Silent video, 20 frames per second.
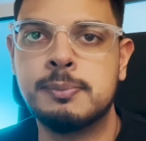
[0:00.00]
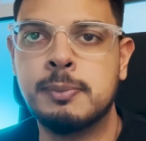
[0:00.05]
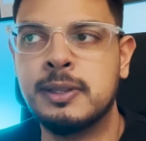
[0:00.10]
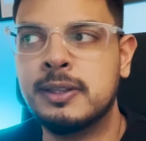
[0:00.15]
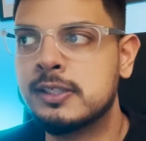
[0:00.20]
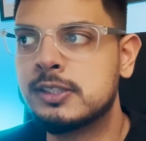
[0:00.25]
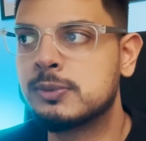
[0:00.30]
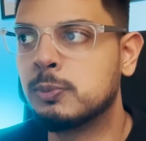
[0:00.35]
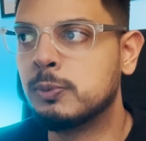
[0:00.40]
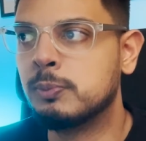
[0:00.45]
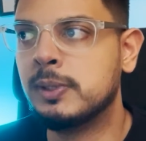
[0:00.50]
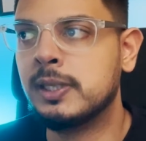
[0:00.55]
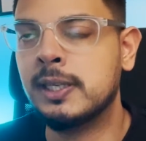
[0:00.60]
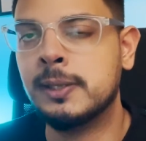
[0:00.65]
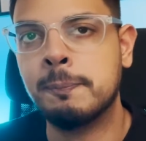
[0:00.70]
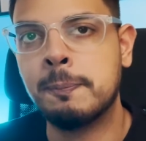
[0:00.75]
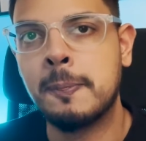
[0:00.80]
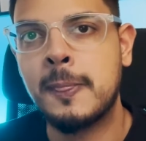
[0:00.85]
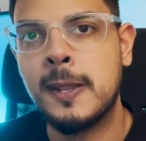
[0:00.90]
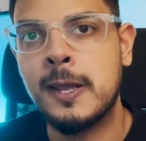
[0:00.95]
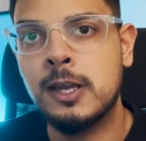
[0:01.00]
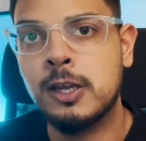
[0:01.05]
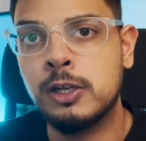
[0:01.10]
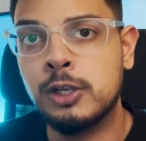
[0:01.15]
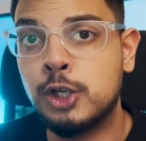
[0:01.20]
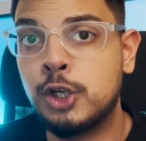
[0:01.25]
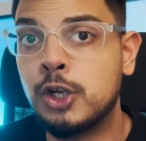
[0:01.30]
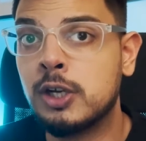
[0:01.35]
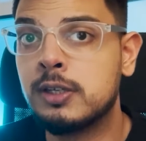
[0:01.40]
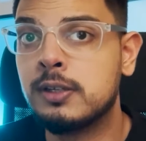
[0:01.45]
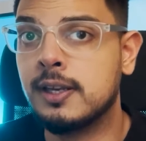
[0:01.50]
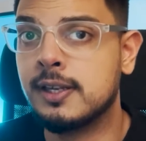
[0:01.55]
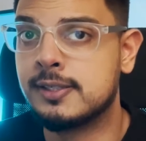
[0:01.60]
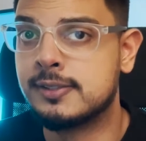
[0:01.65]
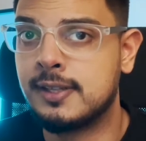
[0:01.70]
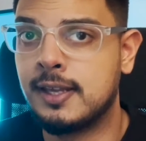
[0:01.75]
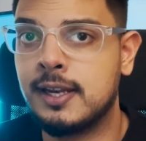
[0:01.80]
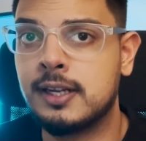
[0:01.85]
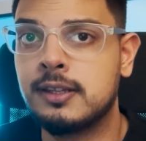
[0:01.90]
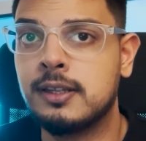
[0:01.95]
But this would be good,
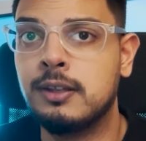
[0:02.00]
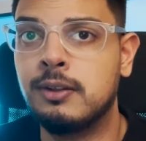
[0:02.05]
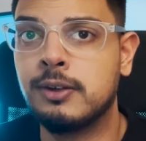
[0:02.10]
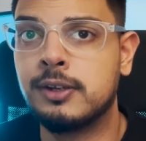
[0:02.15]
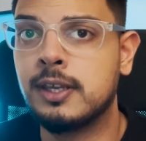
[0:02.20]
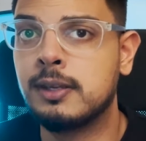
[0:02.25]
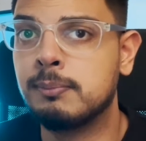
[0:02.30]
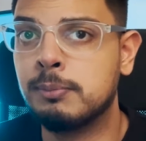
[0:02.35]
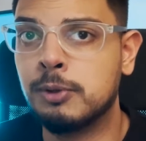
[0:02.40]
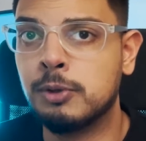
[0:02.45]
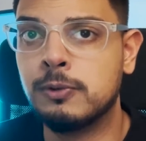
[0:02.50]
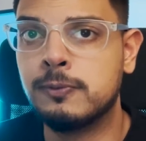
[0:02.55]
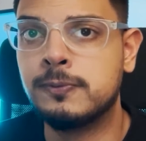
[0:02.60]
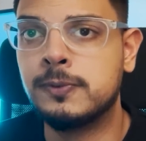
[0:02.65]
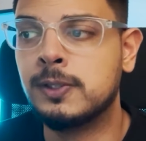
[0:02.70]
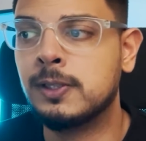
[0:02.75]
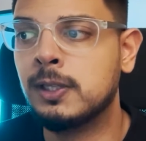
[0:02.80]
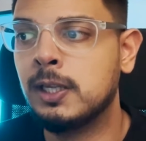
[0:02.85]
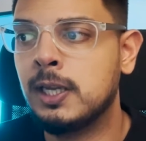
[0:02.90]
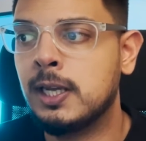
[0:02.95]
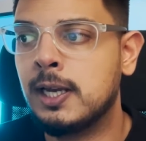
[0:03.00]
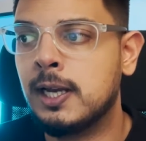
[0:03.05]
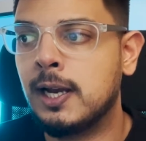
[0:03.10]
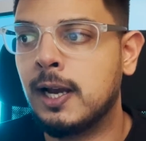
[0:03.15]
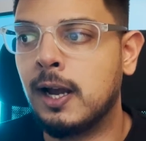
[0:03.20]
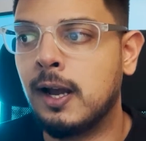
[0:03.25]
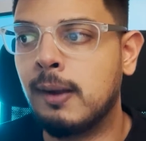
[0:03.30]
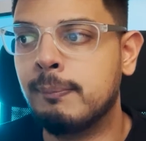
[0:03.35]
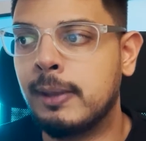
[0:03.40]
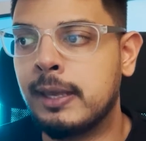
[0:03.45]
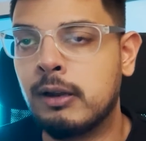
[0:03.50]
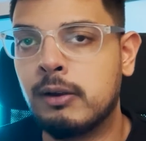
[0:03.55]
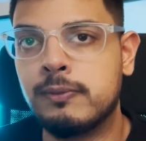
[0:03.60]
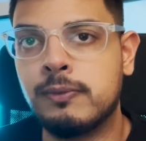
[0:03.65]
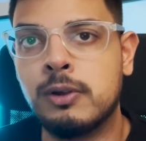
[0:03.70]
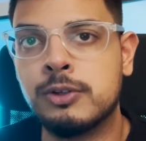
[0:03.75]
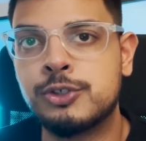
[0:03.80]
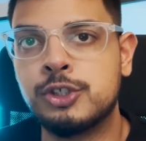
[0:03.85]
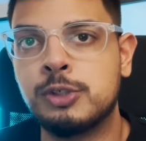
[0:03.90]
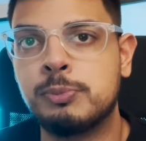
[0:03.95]
aesthetically looking, beautiful. And it
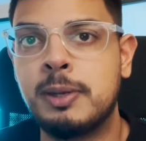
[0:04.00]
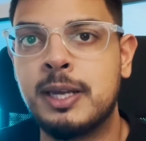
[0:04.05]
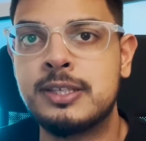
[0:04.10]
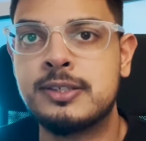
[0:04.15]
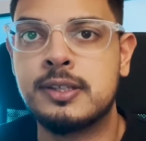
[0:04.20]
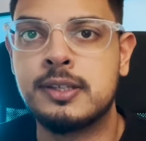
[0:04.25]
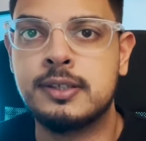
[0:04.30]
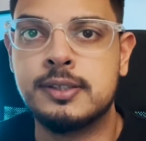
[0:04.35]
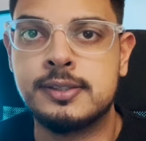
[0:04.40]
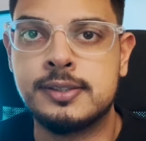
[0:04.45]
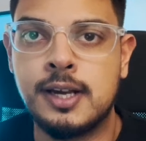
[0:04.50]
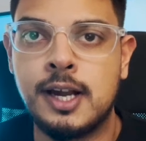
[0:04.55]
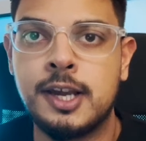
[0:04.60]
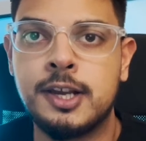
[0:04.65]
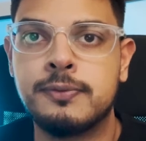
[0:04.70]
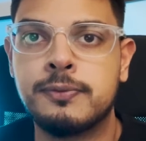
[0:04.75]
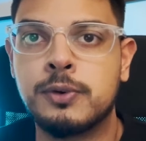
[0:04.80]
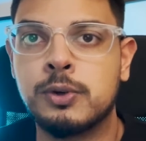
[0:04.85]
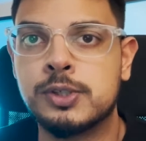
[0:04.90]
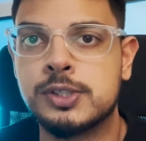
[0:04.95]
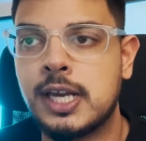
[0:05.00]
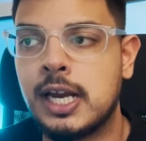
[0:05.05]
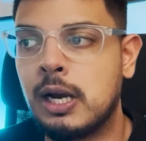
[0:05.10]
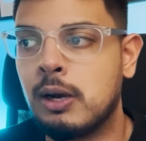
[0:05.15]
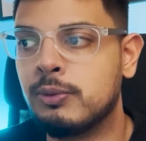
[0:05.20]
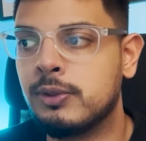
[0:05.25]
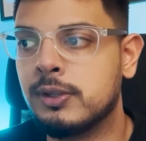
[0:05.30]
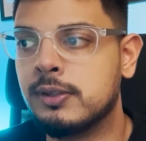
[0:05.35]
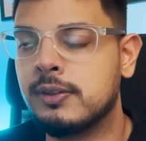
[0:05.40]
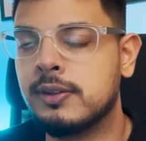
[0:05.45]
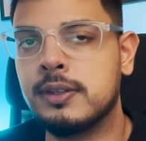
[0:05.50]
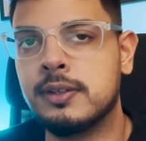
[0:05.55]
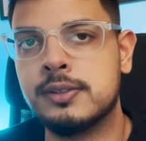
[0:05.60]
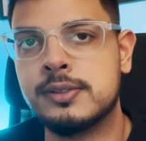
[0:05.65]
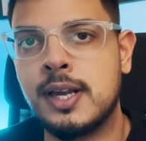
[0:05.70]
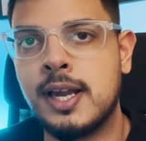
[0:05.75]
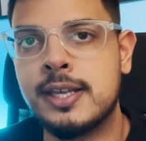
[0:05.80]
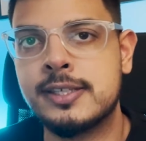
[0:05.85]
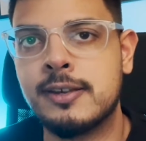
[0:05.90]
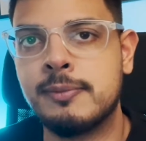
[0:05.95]
also depends on the design, of course, how the
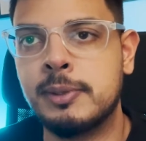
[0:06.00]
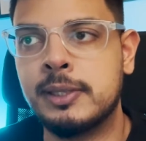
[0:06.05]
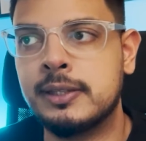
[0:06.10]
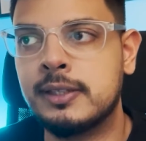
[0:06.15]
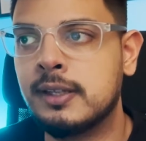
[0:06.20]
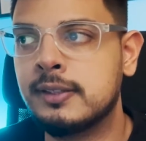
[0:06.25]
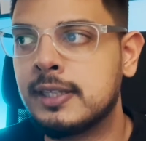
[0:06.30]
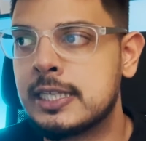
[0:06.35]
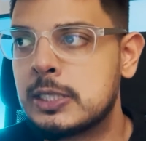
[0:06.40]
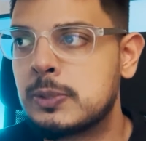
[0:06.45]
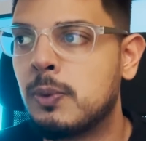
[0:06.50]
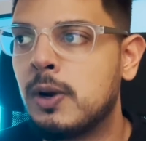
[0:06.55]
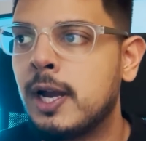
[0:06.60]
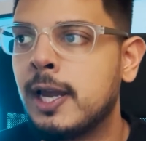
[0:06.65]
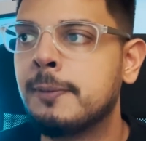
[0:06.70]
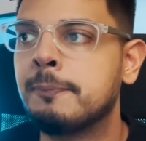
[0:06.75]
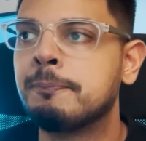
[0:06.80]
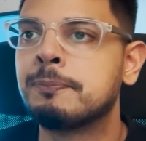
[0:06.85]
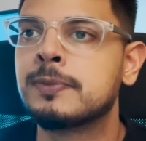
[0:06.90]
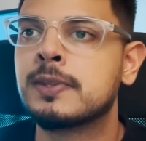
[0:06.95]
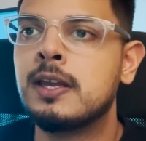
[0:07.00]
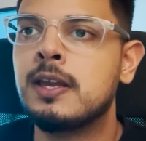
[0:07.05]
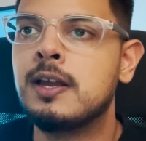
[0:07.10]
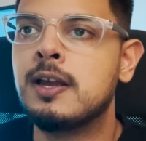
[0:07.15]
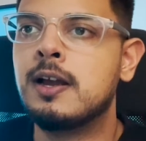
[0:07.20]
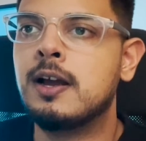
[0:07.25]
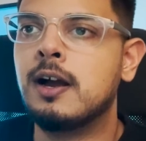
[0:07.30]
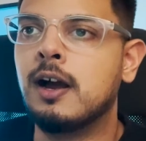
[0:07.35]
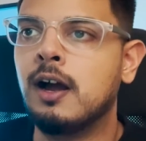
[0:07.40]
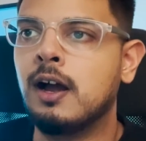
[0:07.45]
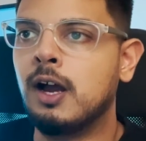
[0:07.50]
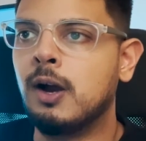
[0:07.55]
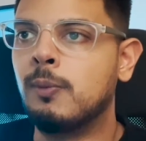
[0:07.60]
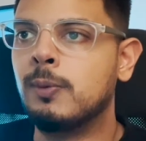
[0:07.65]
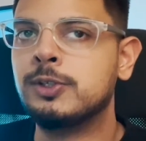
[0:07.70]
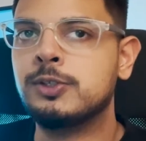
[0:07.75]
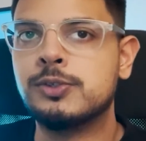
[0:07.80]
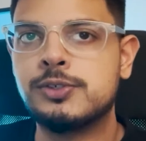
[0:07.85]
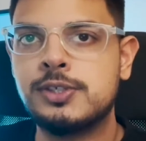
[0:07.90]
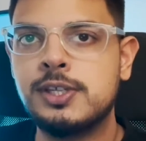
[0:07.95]
designs have been done. That's why
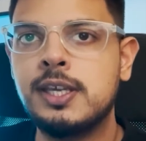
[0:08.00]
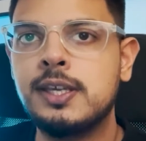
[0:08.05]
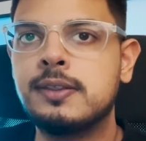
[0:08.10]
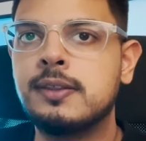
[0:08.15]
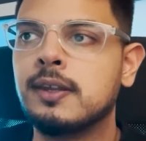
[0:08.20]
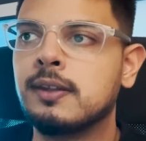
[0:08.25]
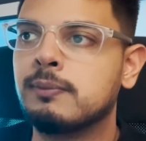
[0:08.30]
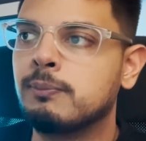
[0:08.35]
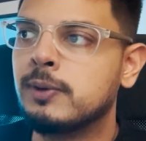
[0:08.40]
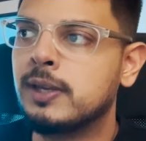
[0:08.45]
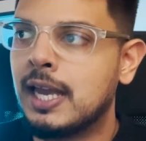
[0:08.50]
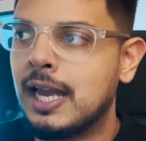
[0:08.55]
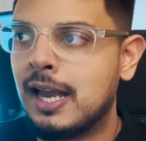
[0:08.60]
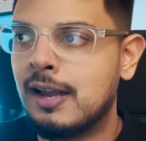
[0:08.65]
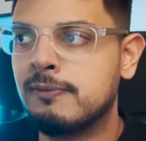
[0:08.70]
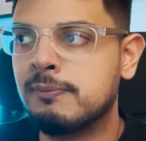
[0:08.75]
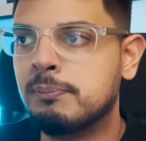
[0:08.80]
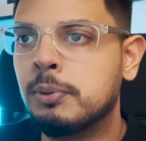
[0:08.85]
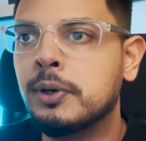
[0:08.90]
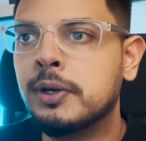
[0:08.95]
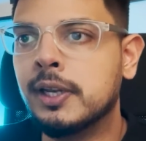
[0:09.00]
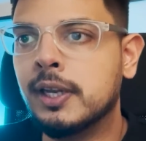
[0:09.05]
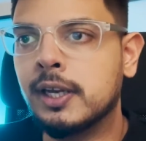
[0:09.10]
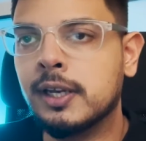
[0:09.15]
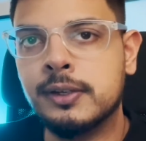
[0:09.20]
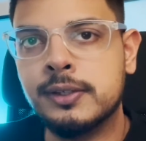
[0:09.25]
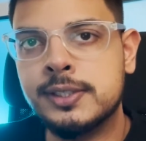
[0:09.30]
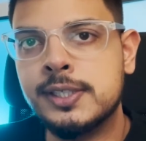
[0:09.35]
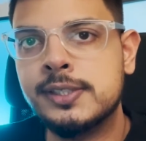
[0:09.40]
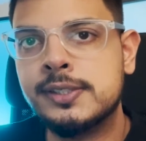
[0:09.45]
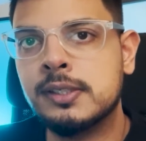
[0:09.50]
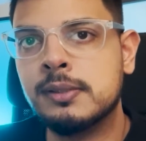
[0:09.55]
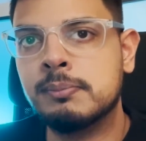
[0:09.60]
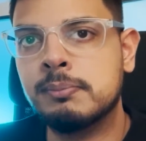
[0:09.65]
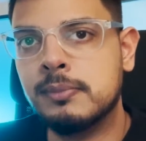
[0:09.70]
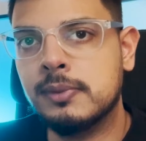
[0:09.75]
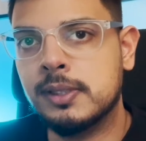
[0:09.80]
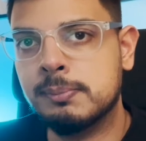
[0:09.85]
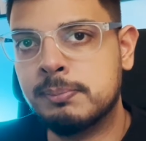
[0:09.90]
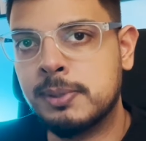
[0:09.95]
when you see that we have put a decent
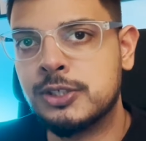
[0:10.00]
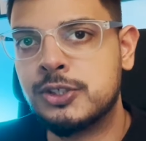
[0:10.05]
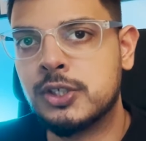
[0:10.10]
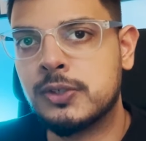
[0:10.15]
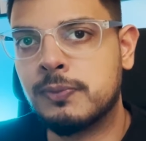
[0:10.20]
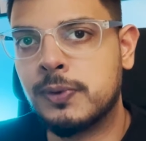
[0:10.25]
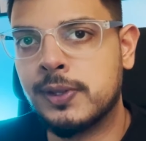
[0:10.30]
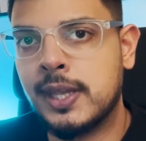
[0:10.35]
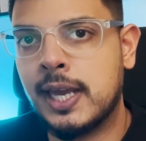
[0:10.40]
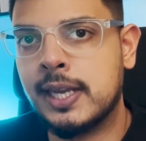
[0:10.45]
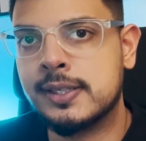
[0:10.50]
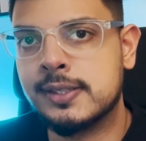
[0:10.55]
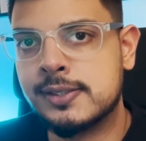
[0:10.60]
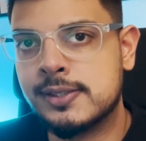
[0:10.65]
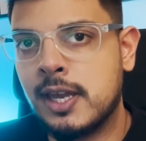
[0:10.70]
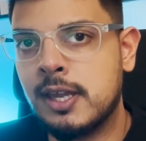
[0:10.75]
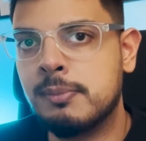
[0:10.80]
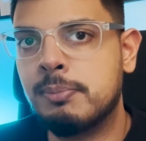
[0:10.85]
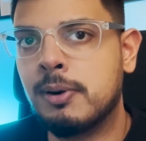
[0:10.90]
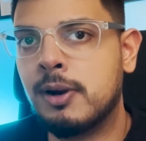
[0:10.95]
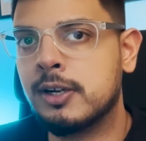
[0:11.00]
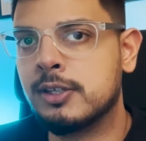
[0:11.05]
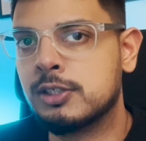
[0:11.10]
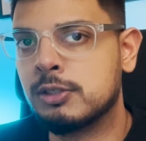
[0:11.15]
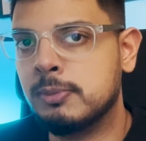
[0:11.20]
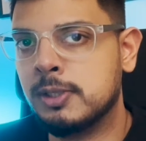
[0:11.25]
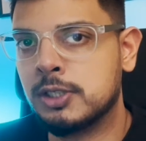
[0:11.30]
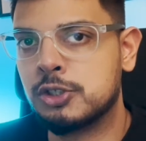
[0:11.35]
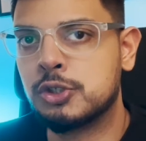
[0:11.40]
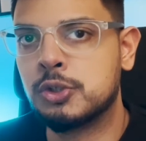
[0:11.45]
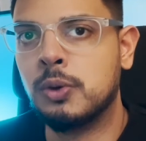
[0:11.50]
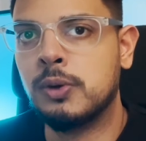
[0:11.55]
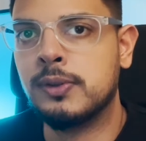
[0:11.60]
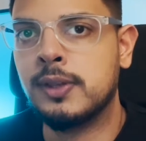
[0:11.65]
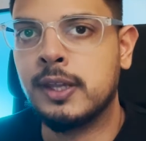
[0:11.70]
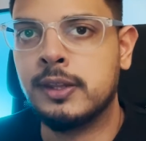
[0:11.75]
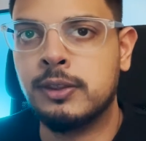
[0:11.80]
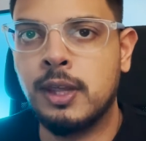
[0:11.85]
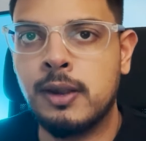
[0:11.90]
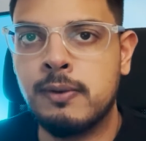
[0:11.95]
budget for that design part to make sure
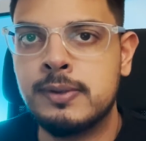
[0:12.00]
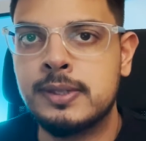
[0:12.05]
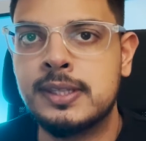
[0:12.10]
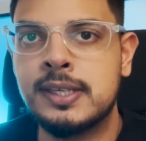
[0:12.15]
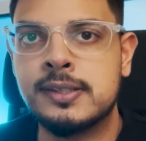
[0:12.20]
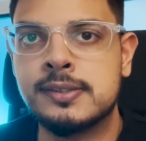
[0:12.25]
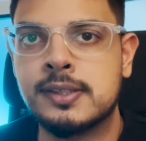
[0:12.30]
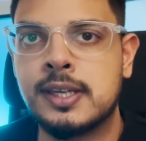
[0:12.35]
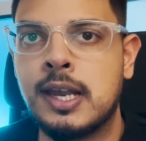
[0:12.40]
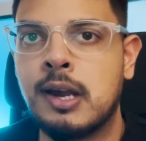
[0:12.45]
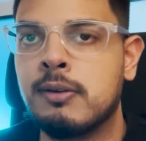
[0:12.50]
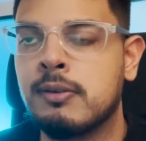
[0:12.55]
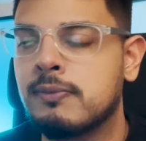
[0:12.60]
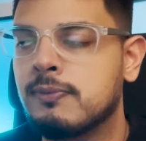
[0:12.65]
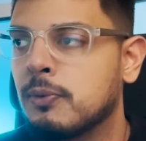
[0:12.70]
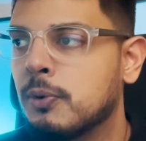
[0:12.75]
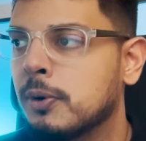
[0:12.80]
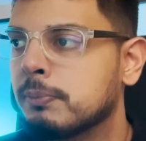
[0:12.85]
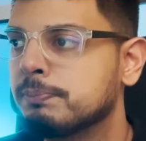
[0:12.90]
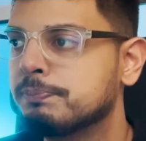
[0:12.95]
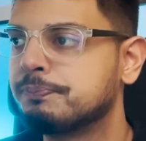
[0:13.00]
that everything is accounted for.